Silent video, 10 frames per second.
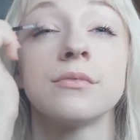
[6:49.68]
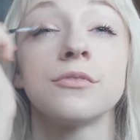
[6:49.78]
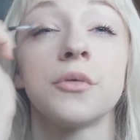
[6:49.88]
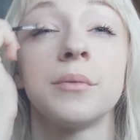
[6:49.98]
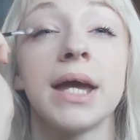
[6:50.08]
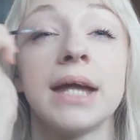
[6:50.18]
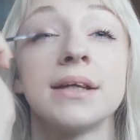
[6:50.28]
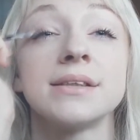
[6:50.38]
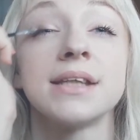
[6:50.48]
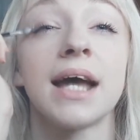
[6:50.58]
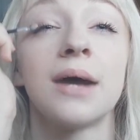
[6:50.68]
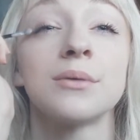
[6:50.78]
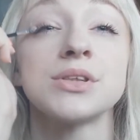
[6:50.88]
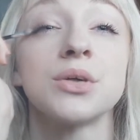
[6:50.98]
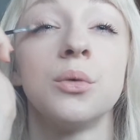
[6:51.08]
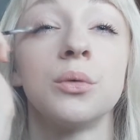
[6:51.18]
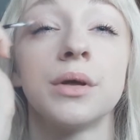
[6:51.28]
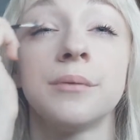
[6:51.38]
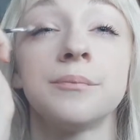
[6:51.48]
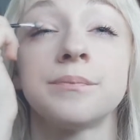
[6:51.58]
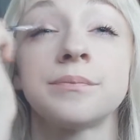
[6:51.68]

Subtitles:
from the inner to the outer corner,